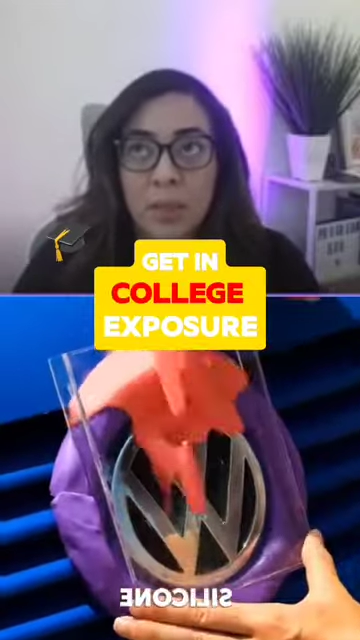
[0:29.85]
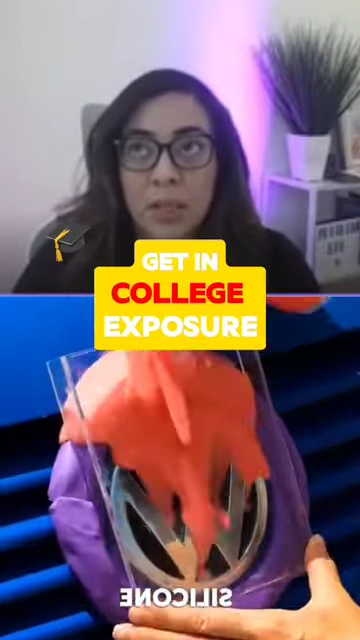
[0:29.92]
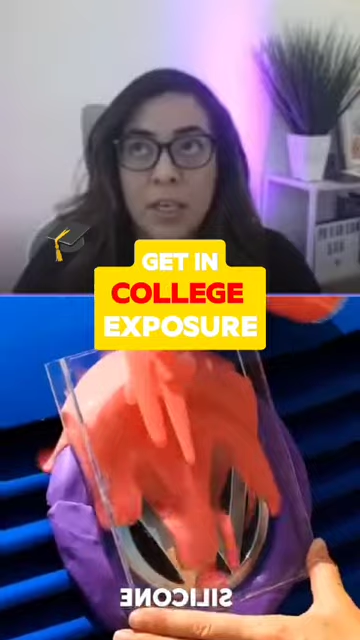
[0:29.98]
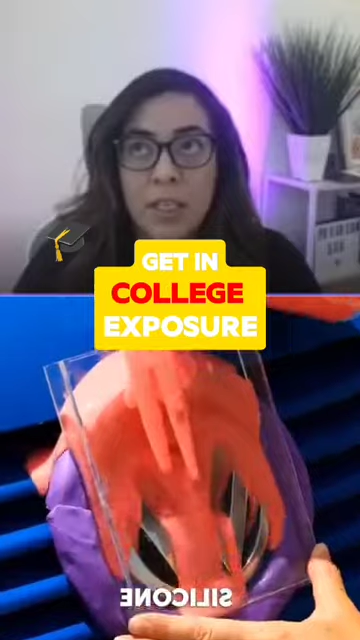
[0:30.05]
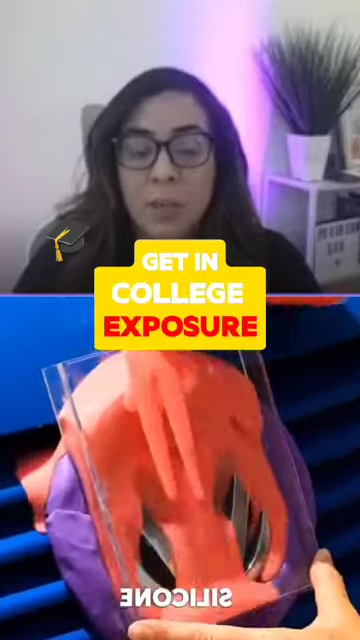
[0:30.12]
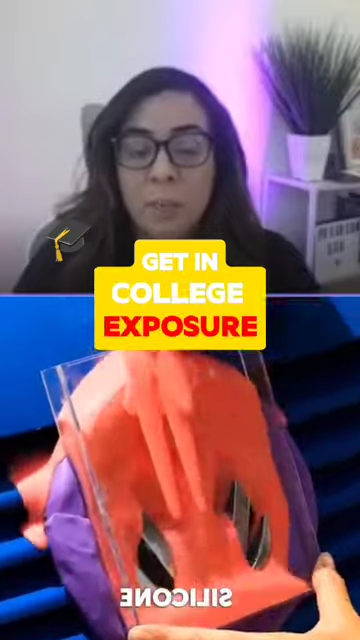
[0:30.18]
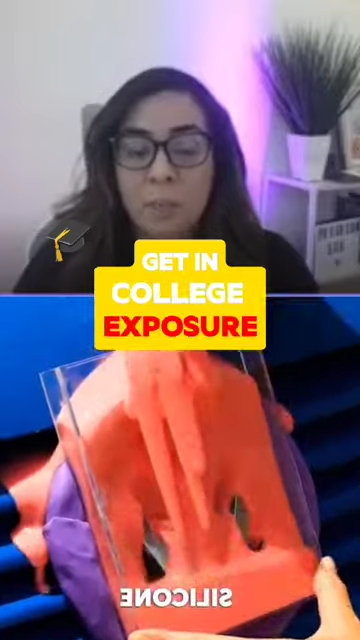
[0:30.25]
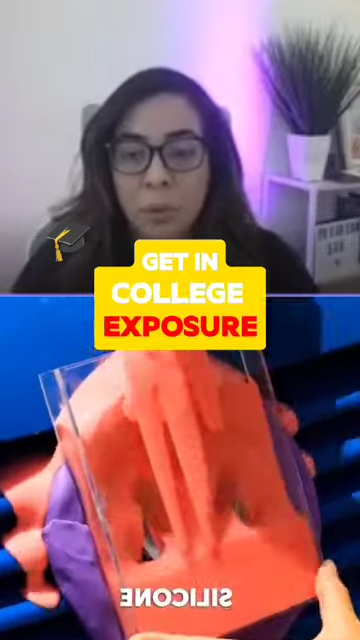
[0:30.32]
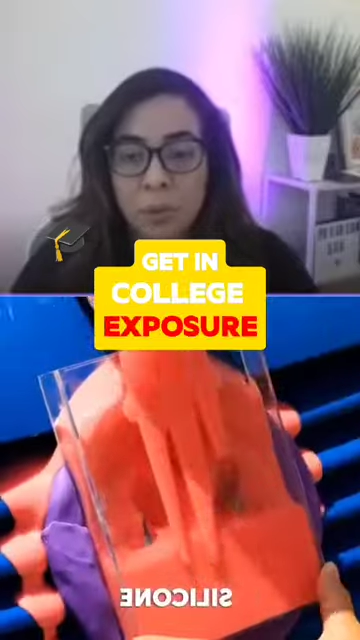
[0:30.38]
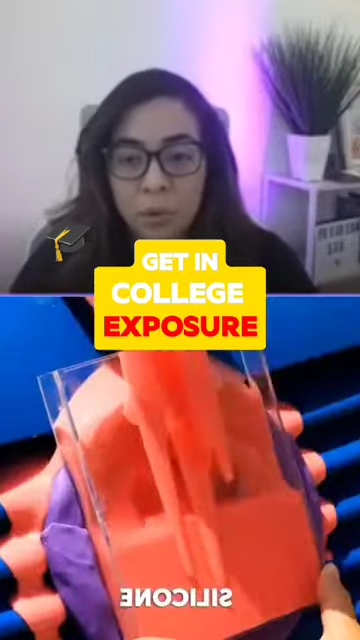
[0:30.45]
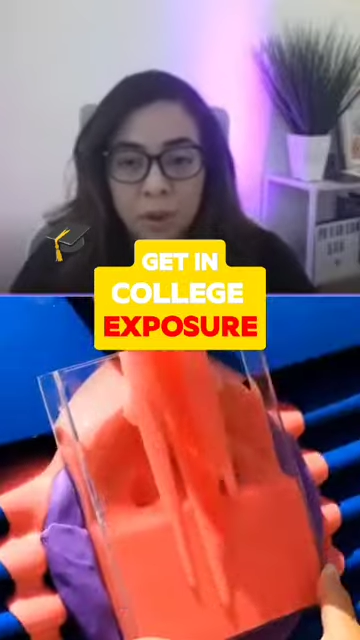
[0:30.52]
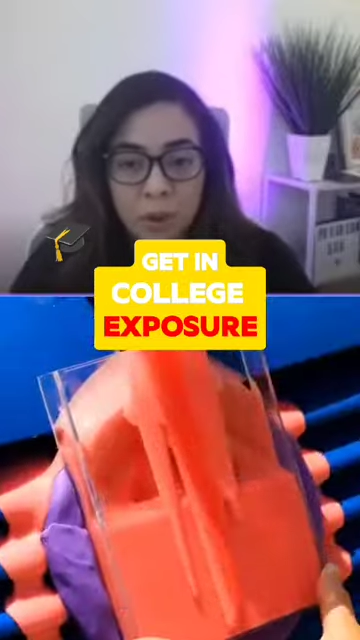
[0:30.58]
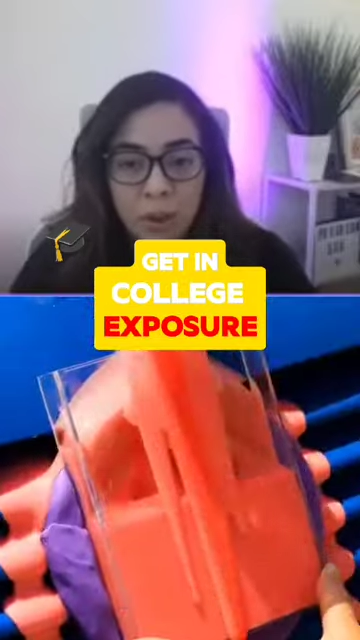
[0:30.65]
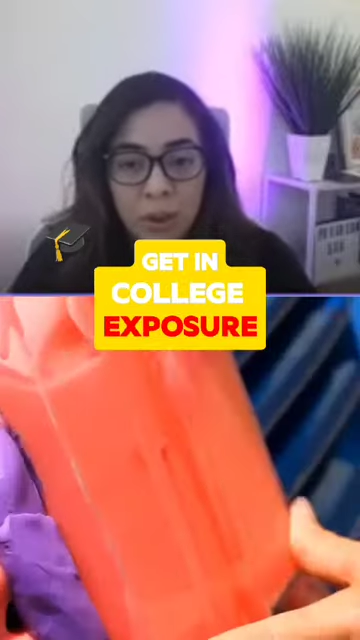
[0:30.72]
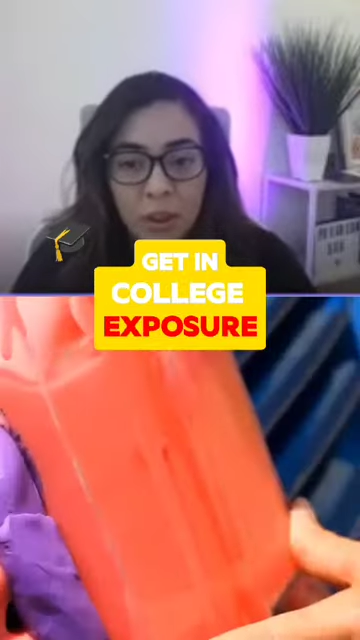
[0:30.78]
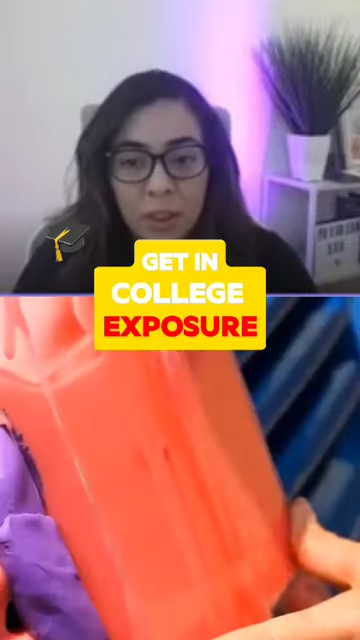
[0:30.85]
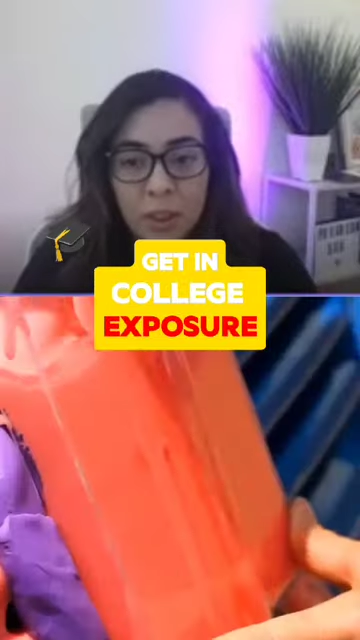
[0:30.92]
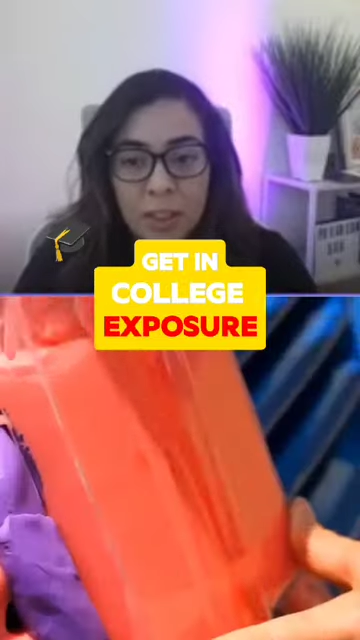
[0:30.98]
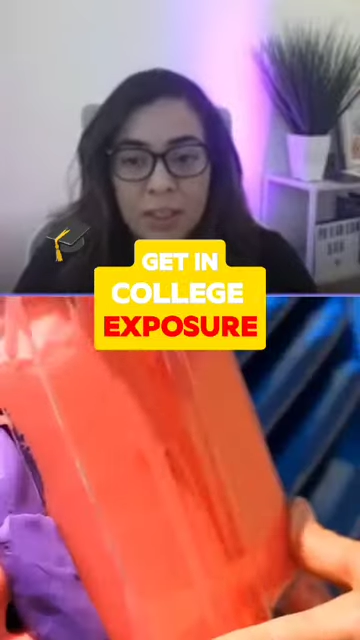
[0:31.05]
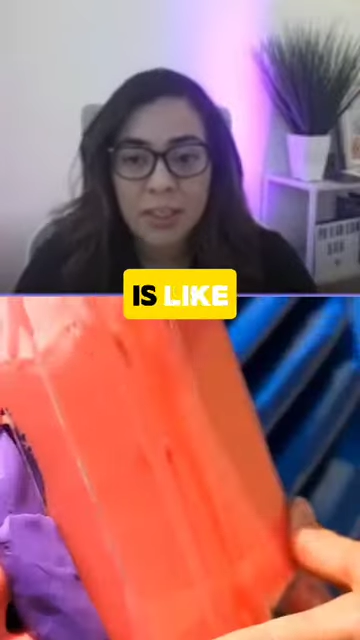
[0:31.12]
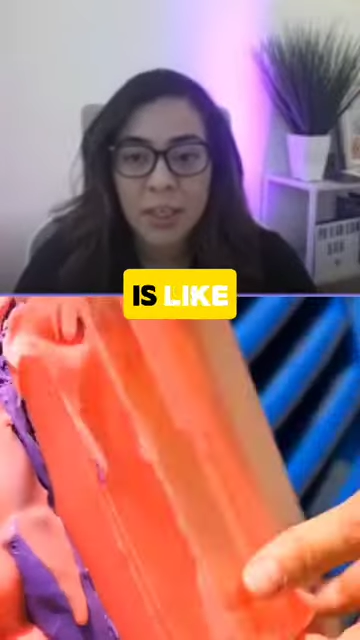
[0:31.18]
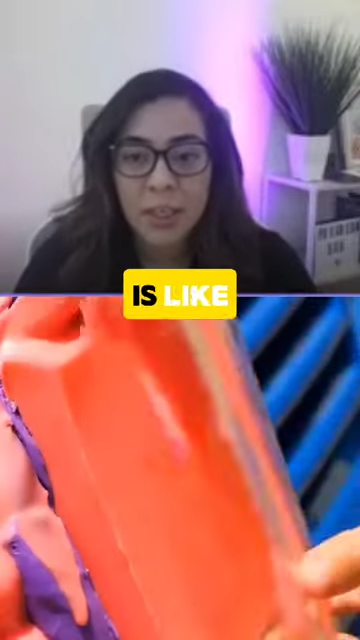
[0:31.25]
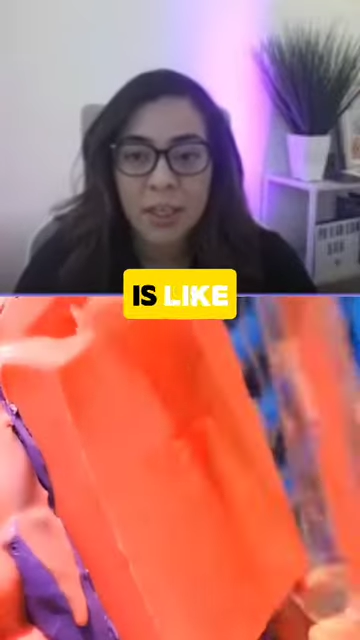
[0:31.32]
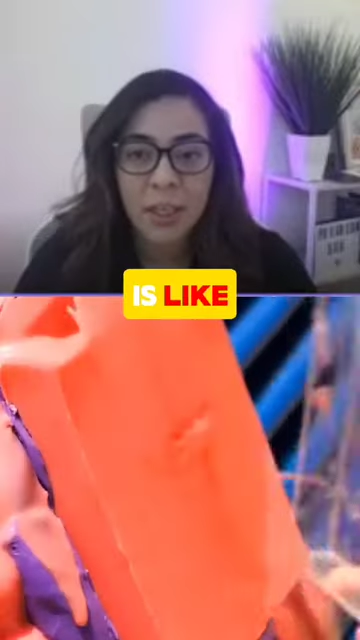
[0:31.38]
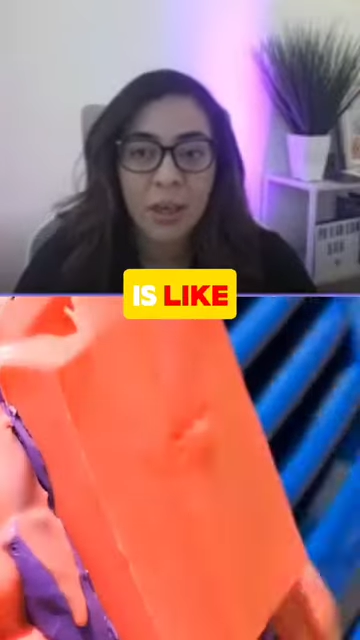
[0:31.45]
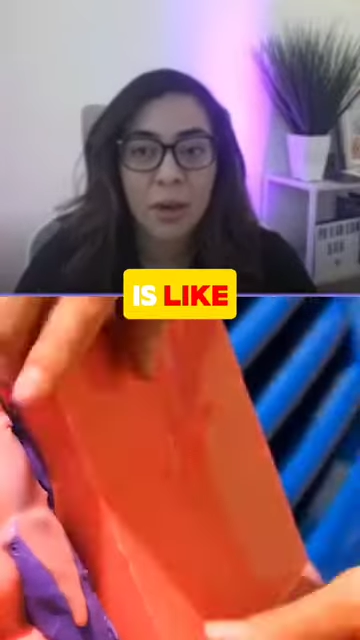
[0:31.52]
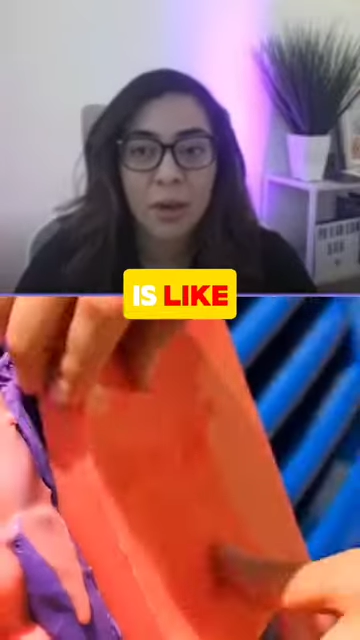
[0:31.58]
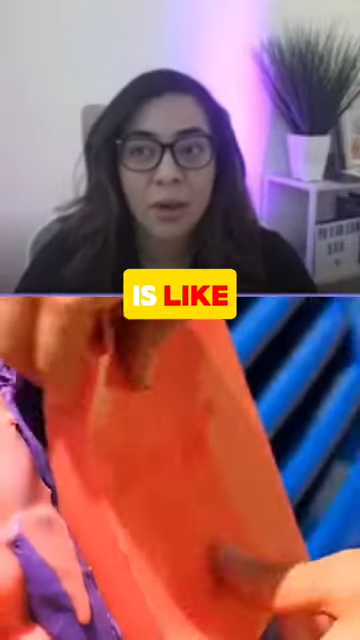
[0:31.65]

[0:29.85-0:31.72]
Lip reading: exposure is like,